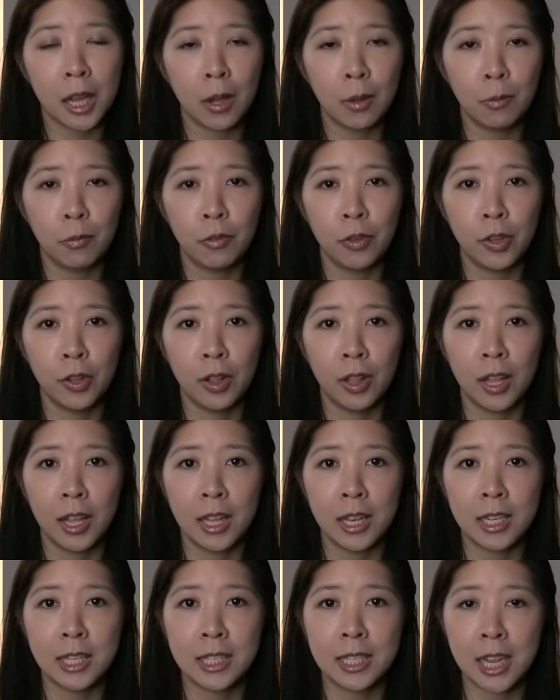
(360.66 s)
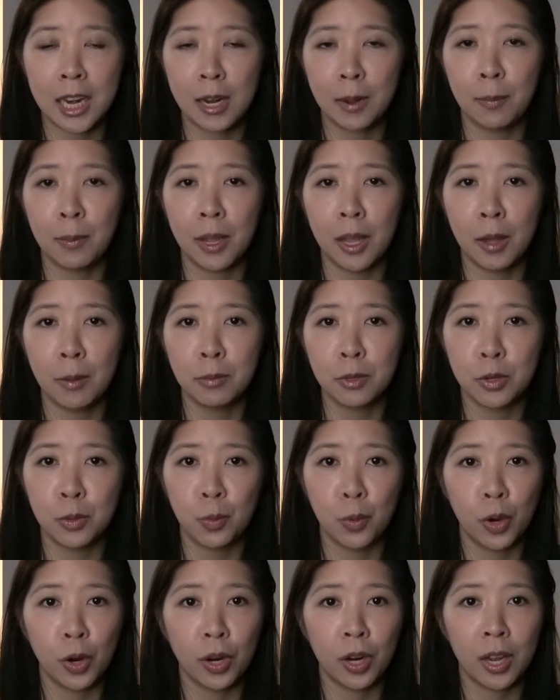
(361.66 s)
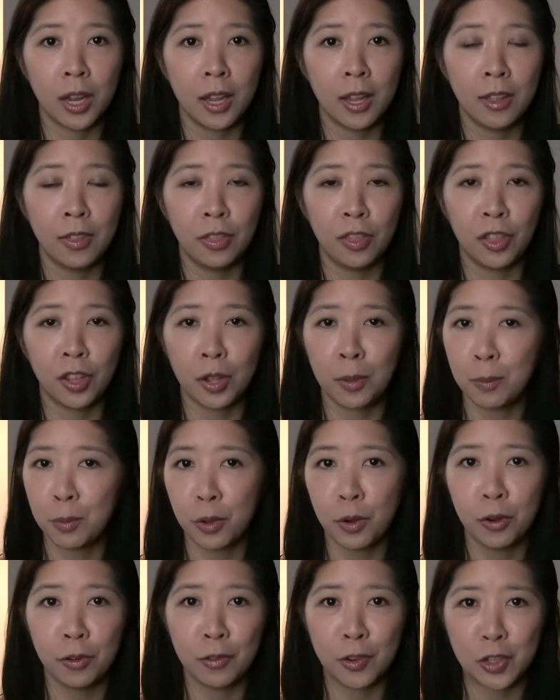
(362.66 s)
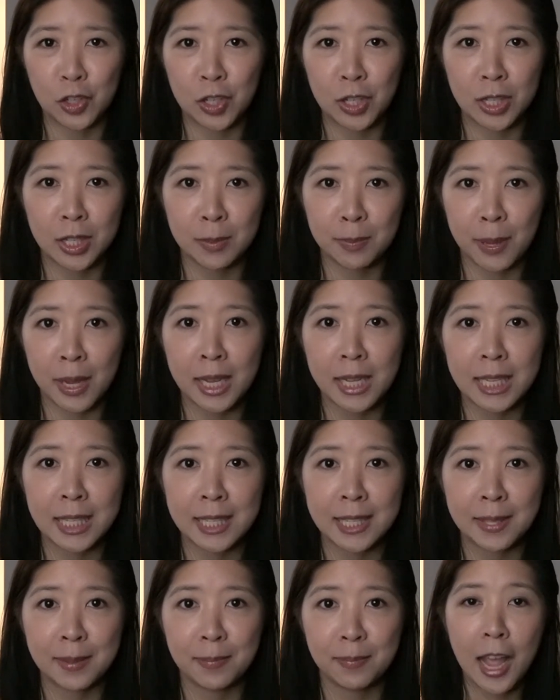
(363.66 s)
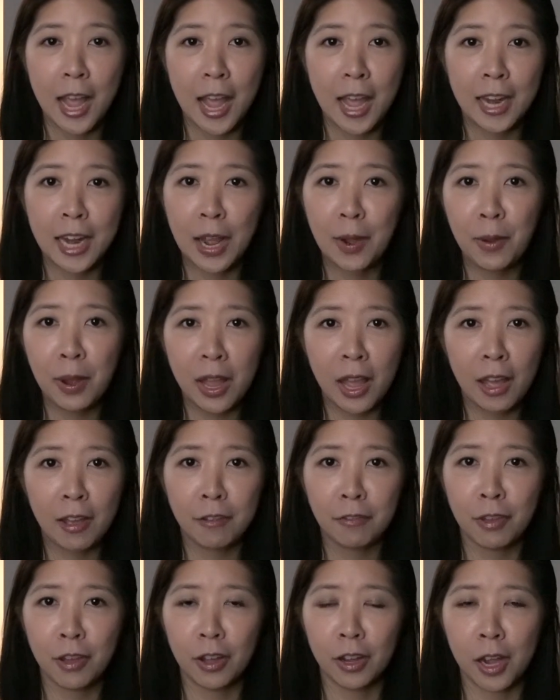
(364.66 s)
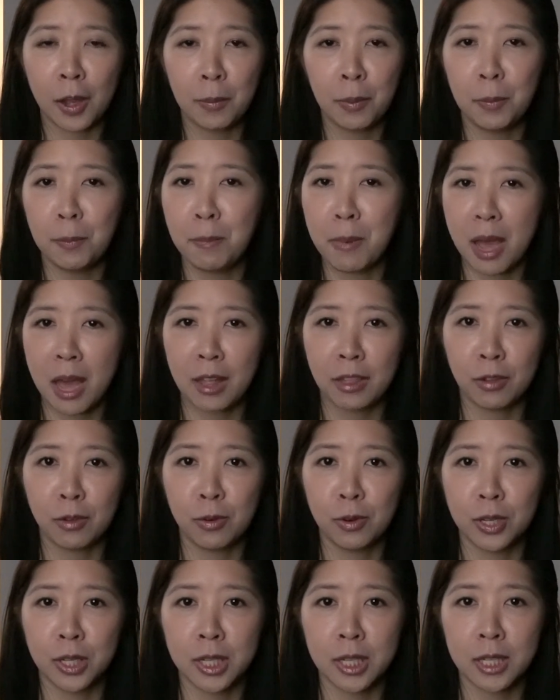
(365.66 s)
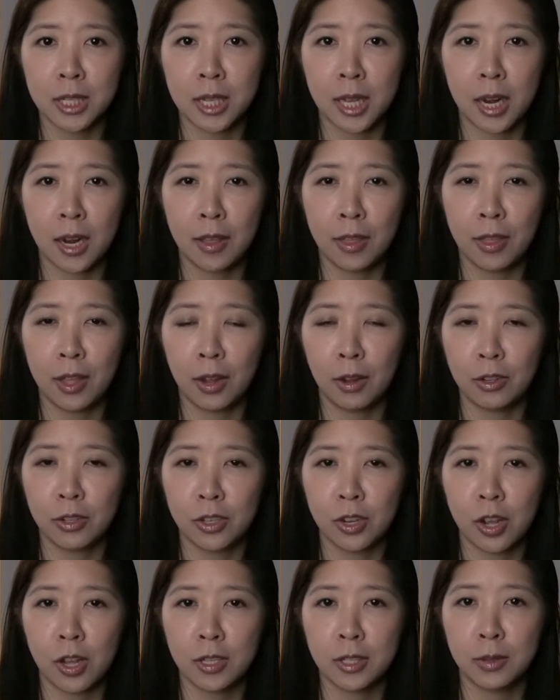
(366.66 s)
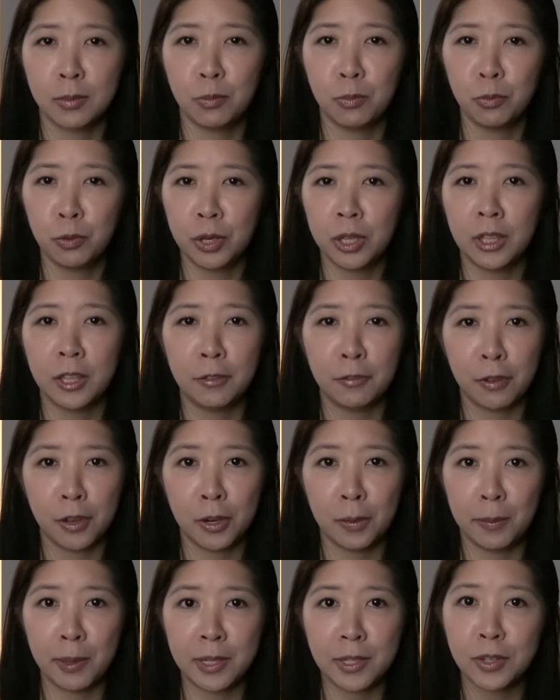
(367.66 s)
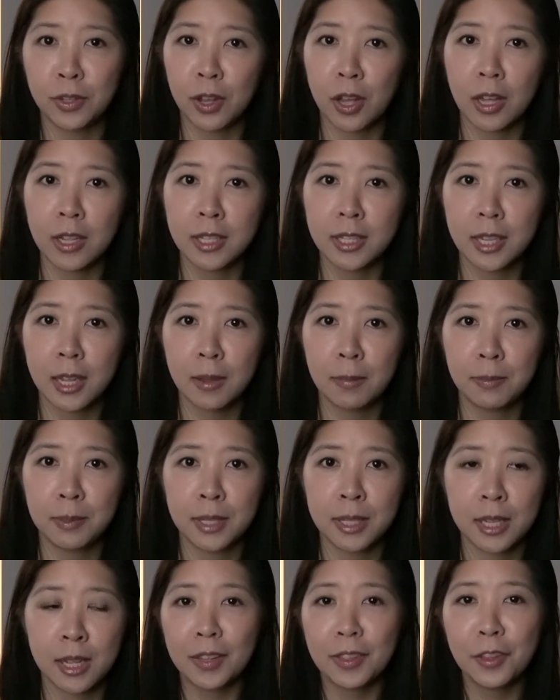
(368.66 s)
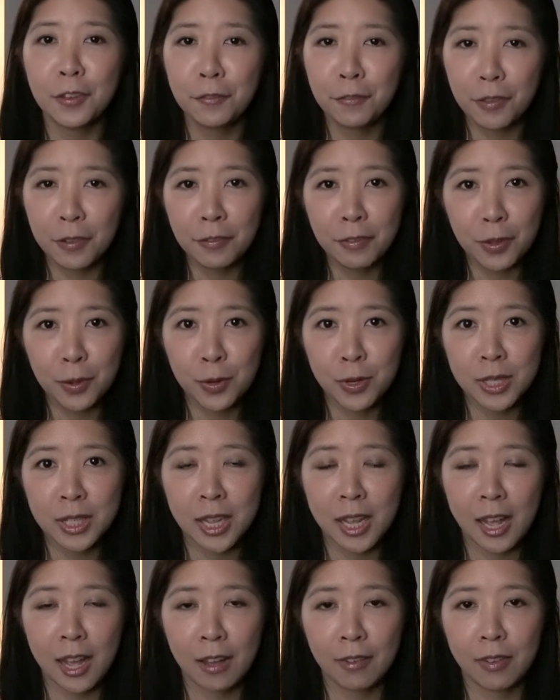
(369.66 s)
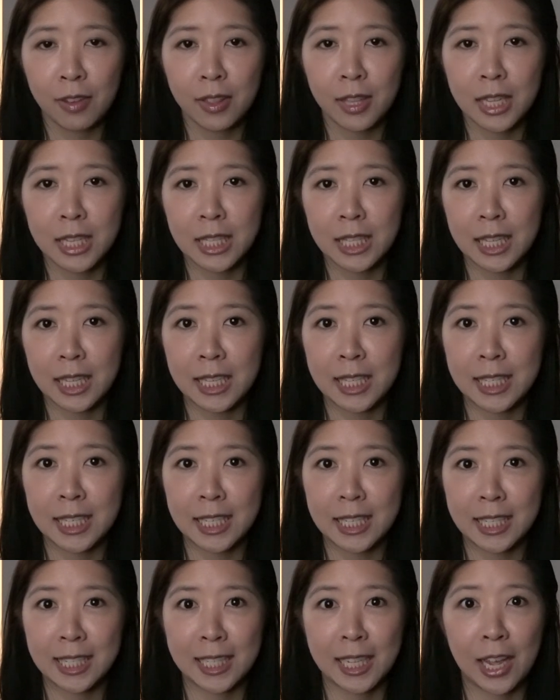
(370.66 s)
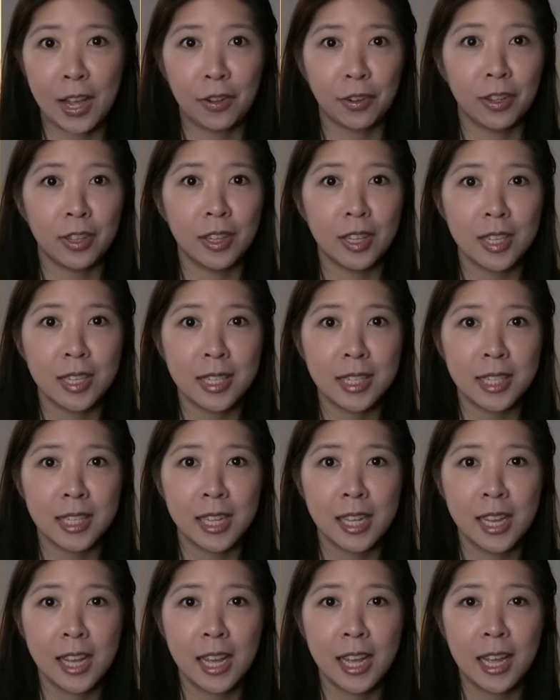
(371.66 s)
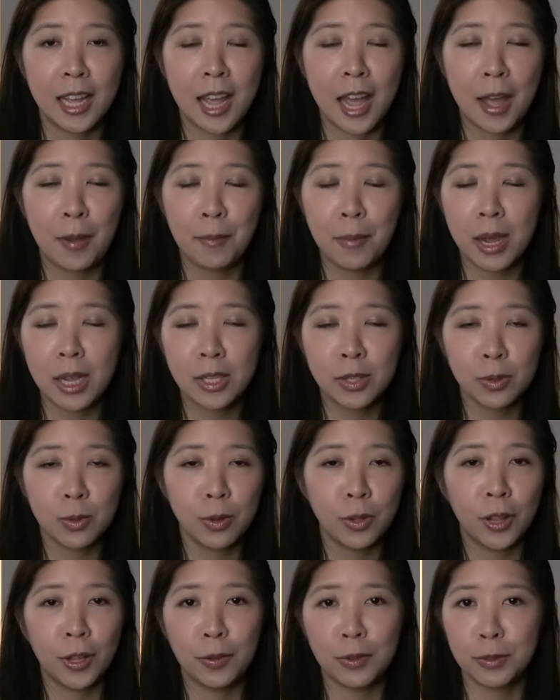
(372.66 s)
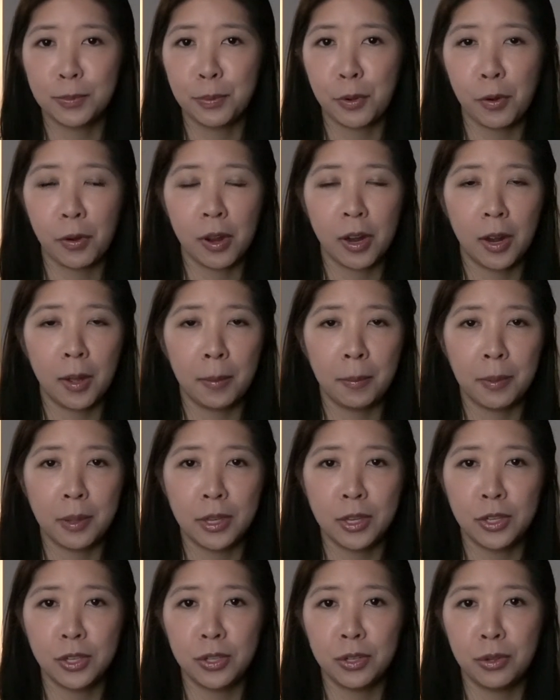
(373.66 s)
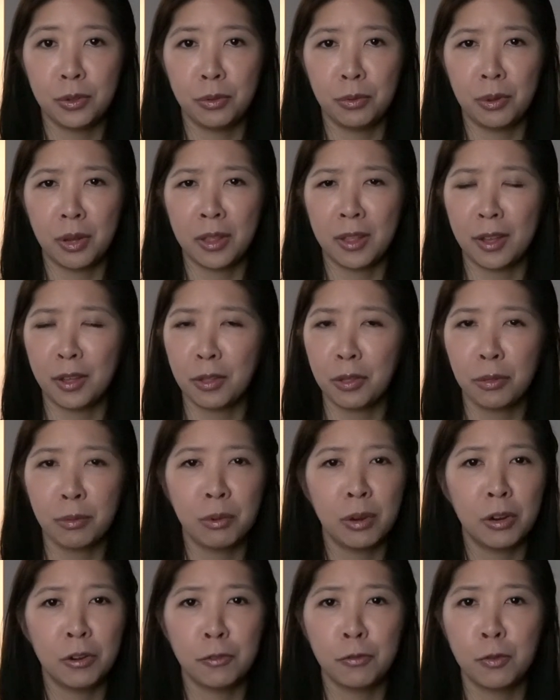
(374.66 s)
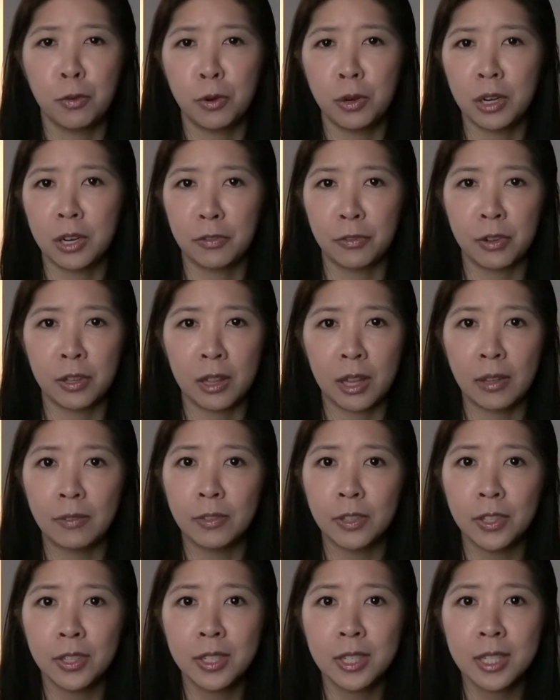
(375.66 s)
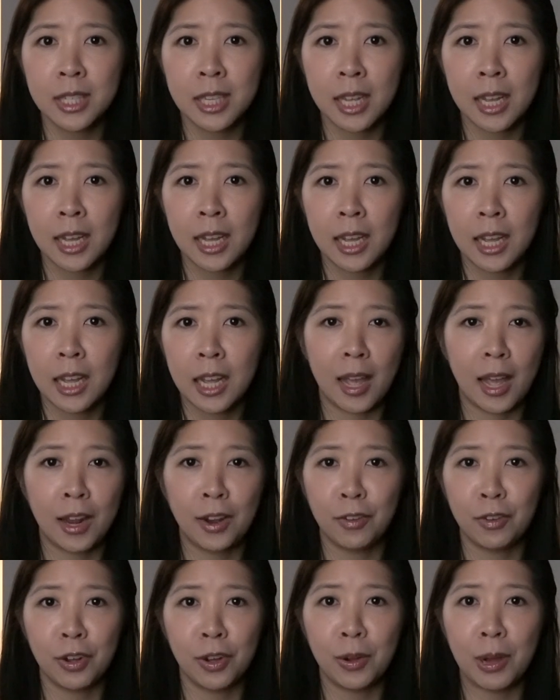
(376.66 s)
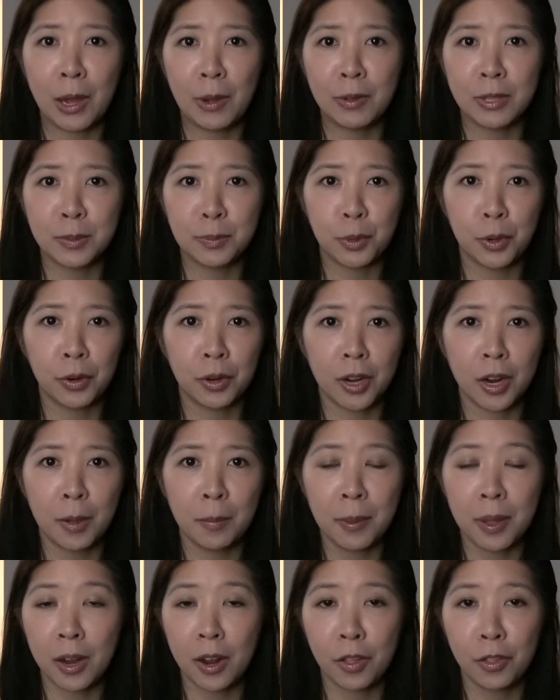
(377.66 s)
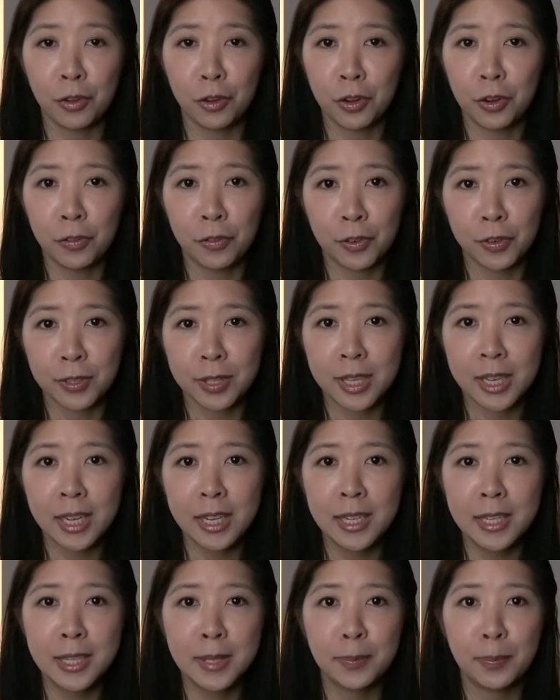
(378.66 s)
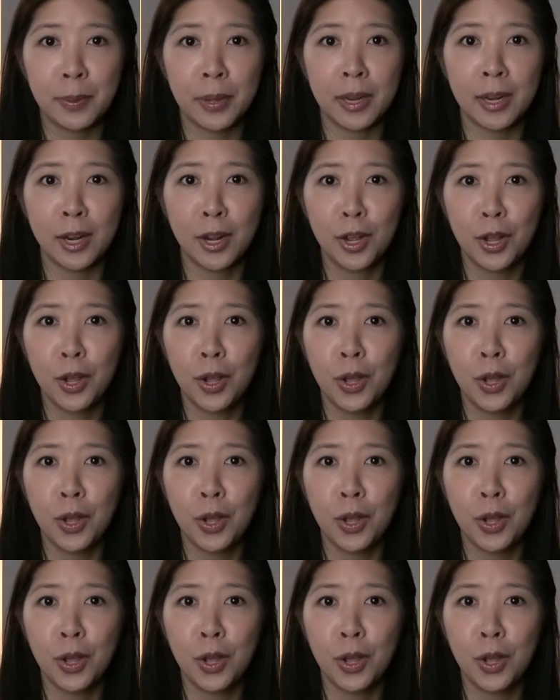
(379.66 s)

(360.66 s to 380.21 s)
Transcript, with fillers: helpful in setting me up to work in the computer vision space. And now I have a couple math courses that I think taught some really fundamental concepts. The fifth course I have on this list is Calculus. At my school, it was broken up into, I think, 3 or 4 different levels. I don't know how it's broken up at other universities, but